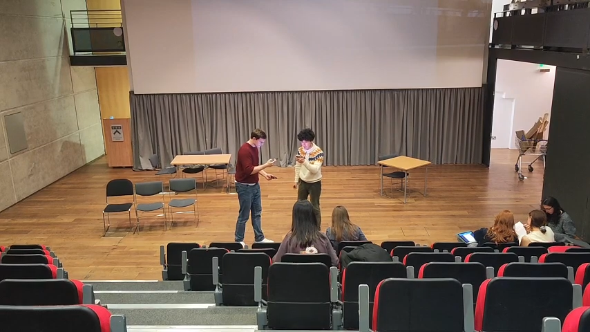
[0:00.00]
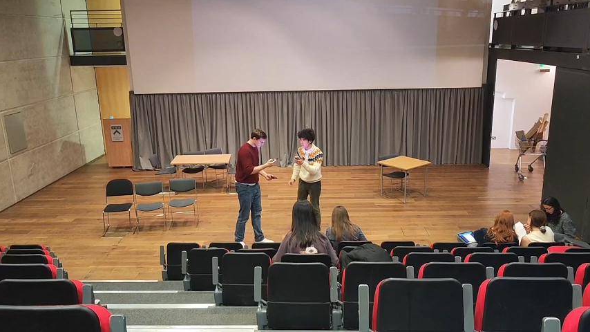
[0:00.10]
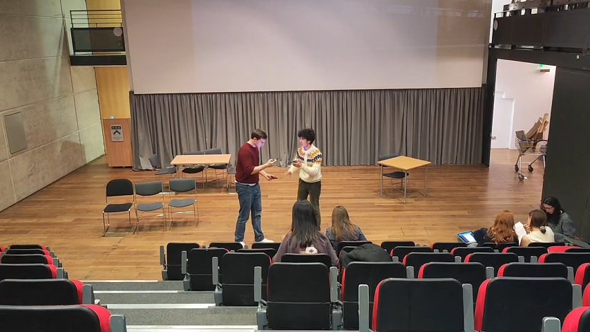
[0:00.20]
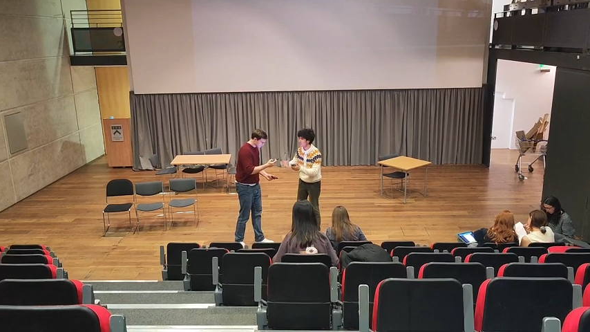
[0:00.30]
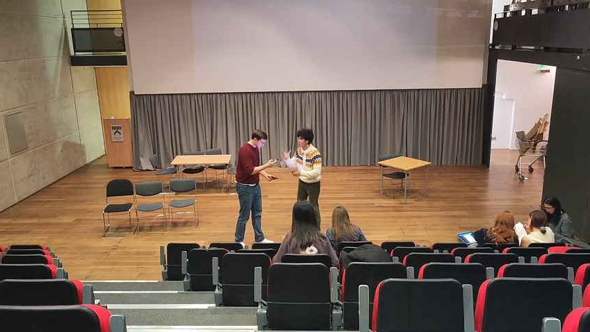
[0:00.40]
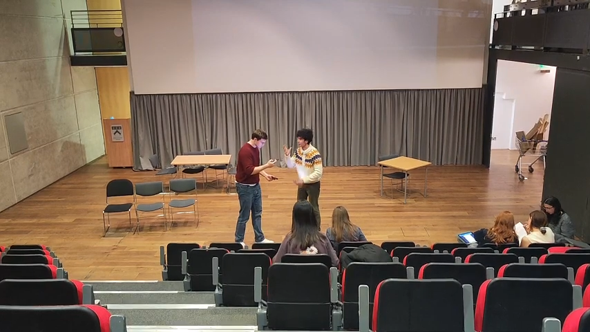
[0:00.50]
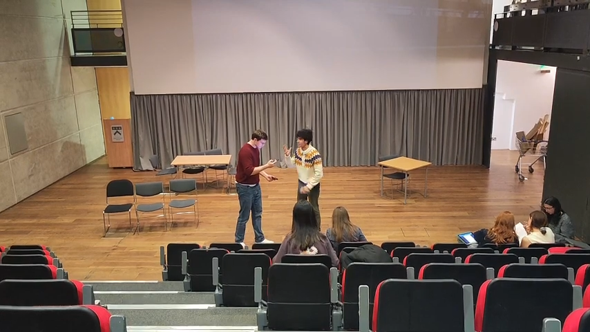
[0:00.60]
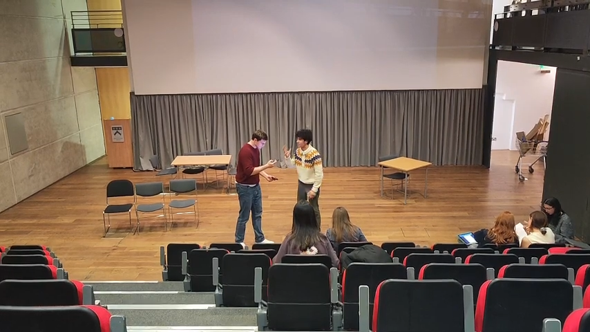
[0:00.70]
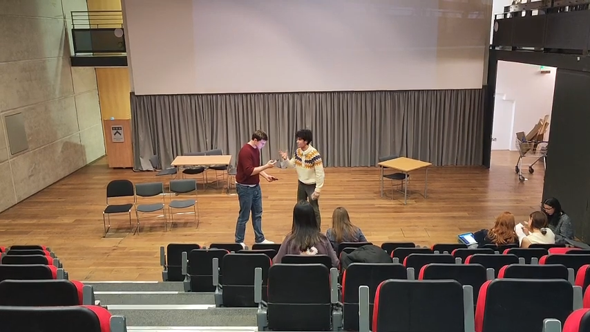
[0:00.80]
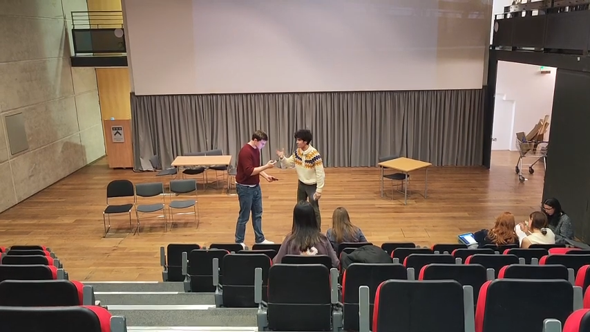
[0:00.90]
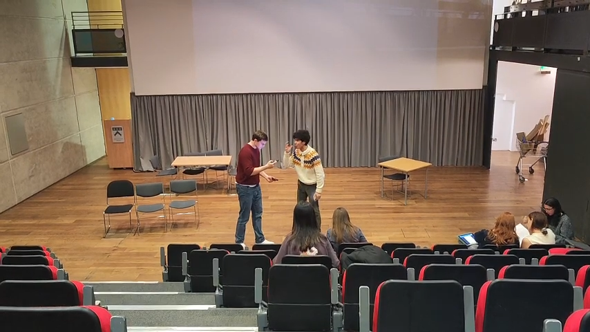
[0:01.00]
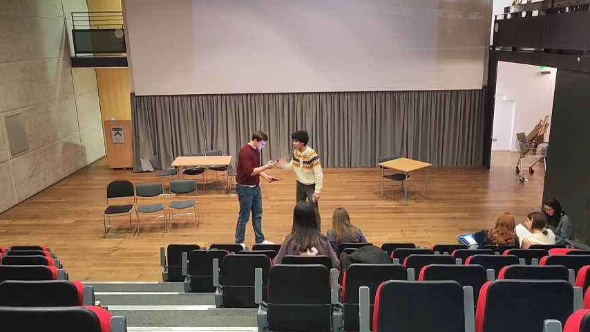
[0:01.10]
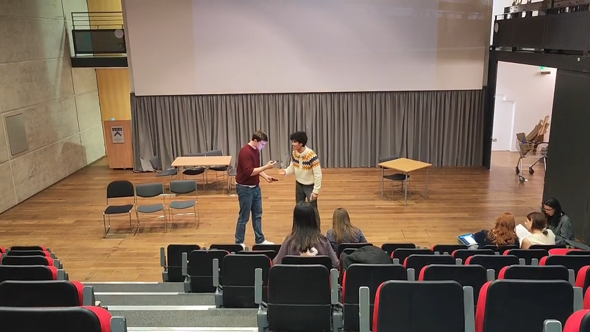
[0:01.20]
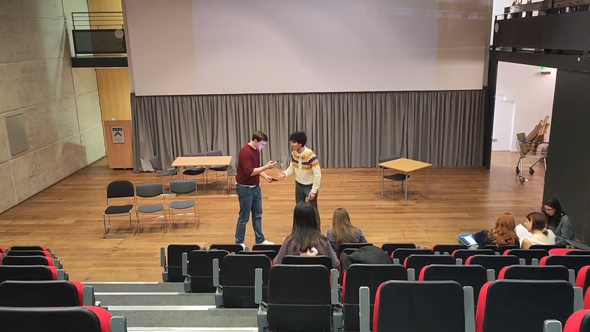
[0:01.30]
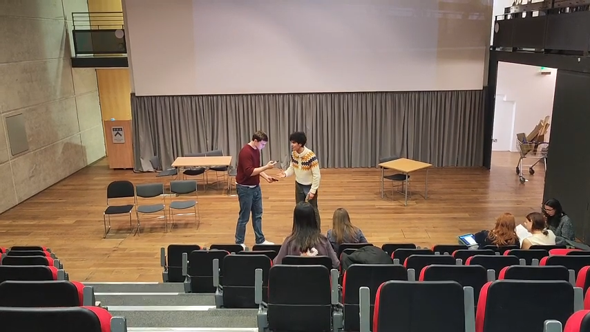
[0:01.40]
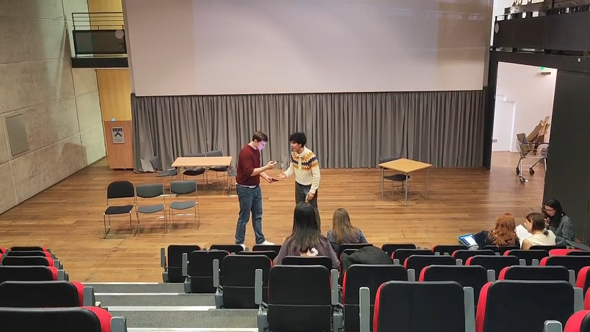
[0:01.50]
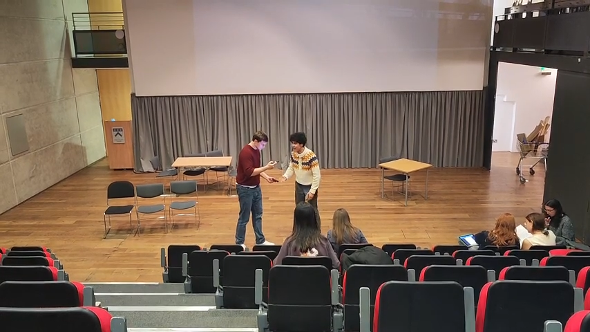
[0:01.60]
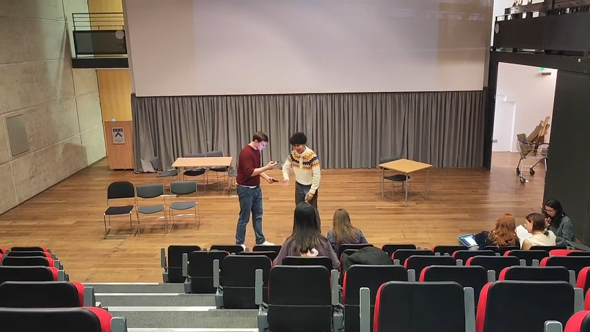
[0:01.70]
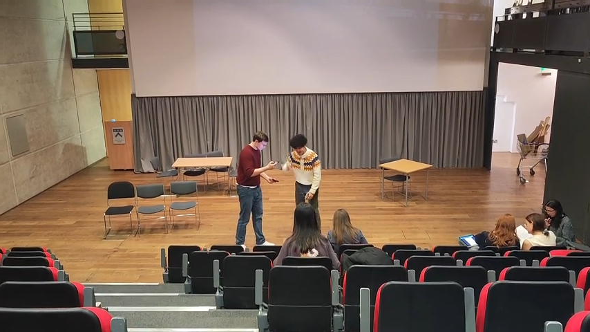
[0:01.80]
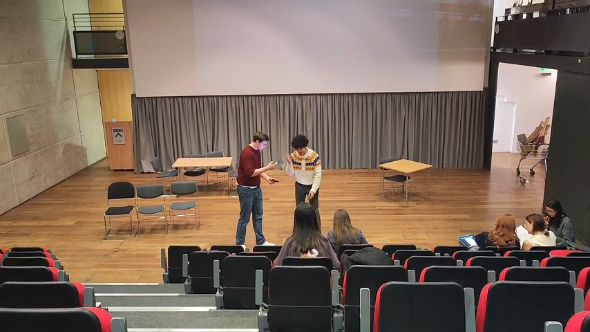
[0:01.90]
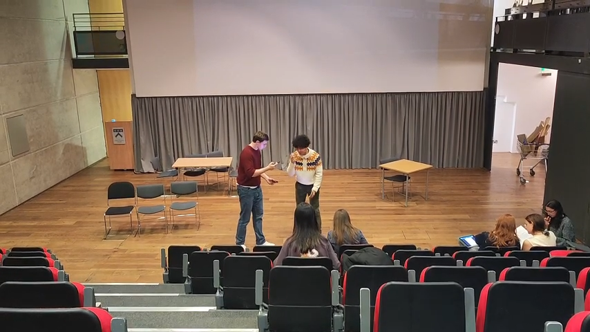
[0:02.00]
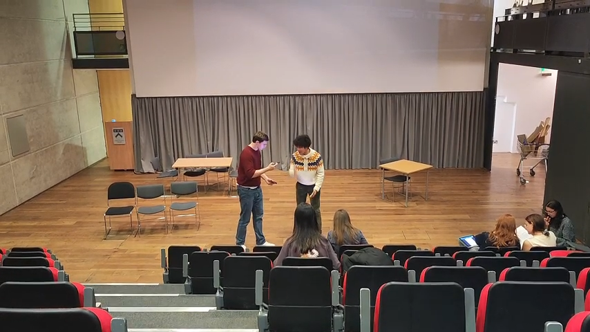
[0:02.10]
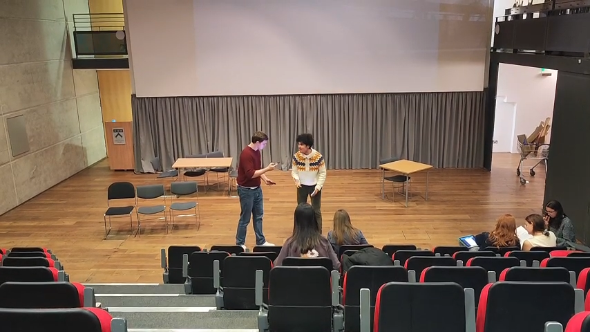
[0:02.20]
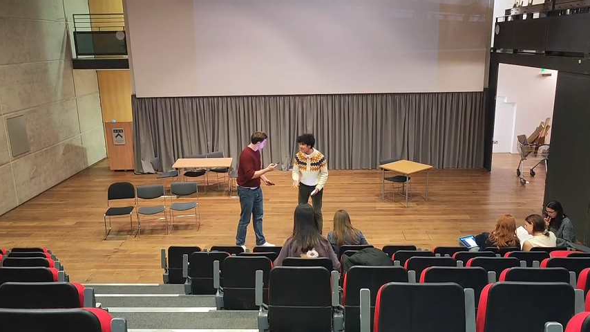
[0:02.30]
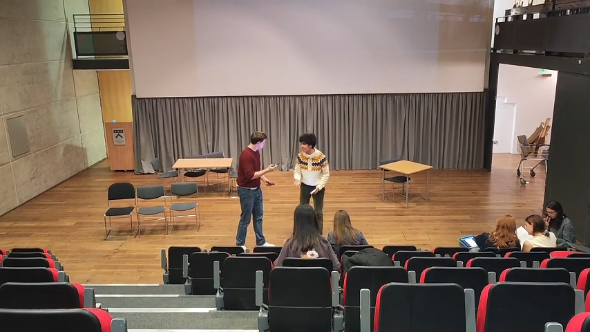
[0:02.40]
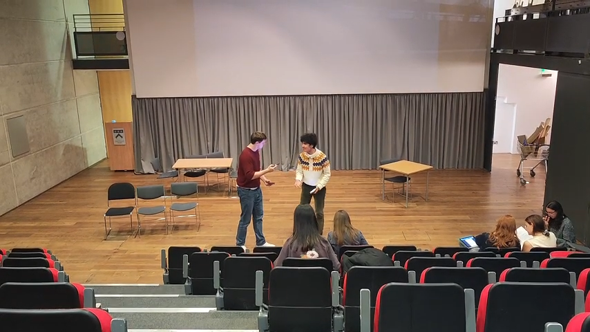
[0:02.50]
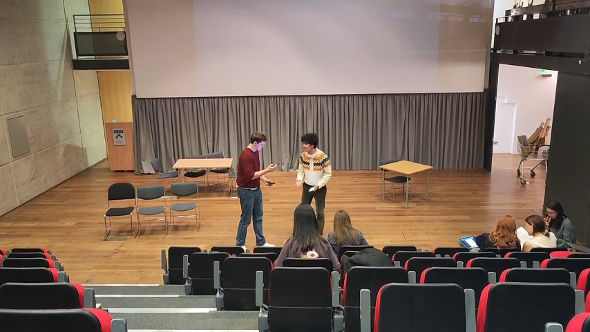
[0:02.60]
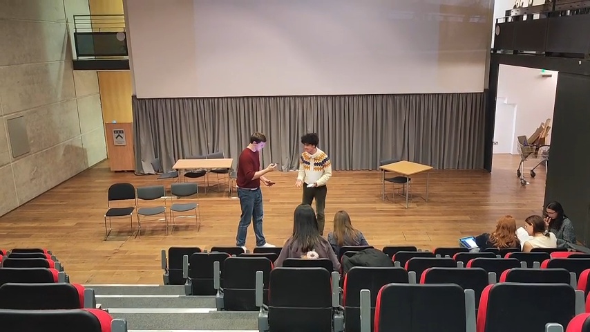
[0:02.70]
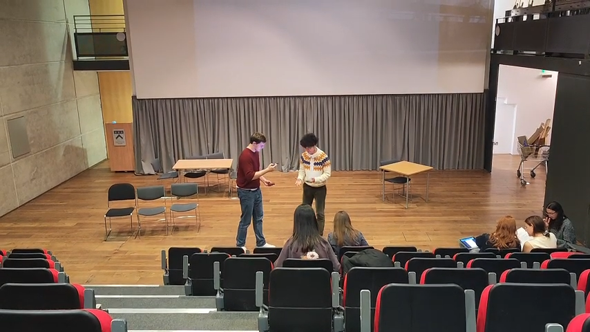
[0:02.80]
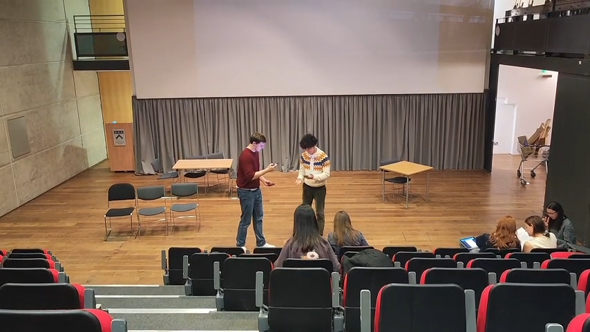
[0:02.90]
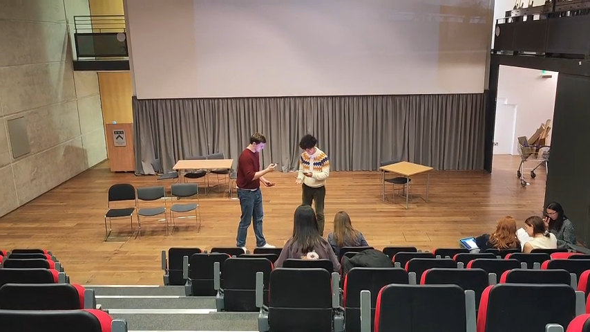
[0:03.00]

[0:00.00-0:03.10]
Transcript: [unreadable: no face in view]